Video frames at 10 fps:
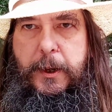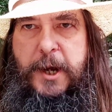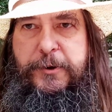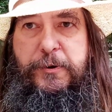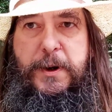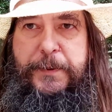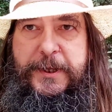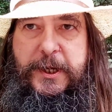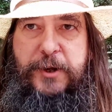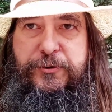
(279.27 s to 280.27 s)
I grew up
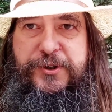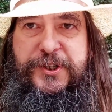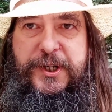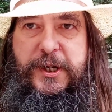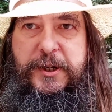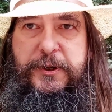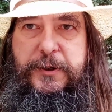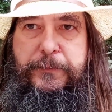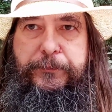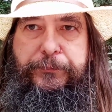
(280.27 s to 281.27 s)
in the countryside.
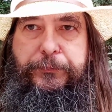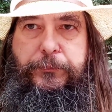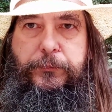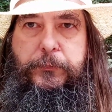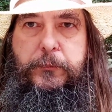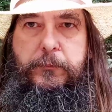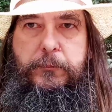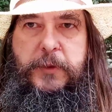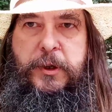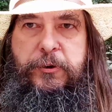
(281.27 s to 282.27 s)

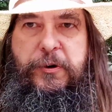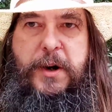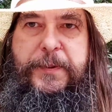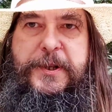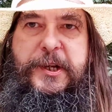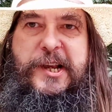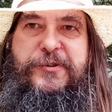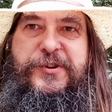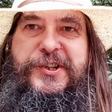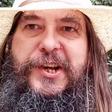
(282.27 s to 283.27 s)
Grew up in the
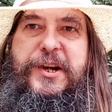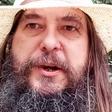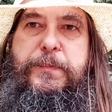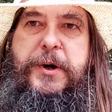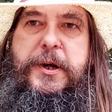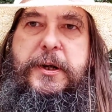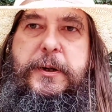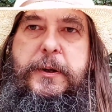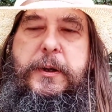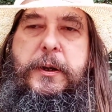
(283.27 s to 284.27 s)
countryside in
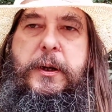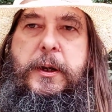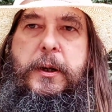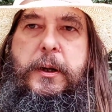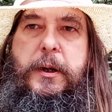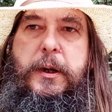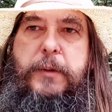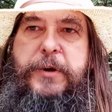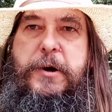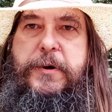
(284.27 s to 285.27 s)
Britain.
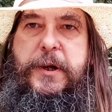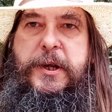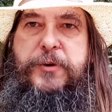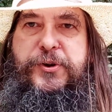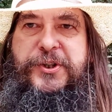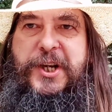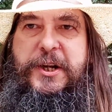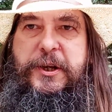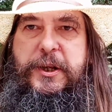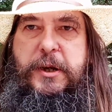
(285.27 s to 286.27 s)
Now in the
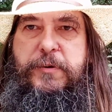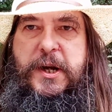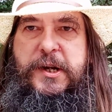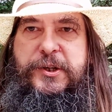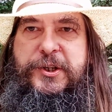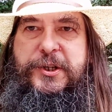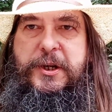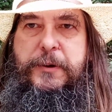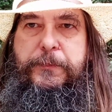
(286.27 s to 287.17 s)
countryside in the US.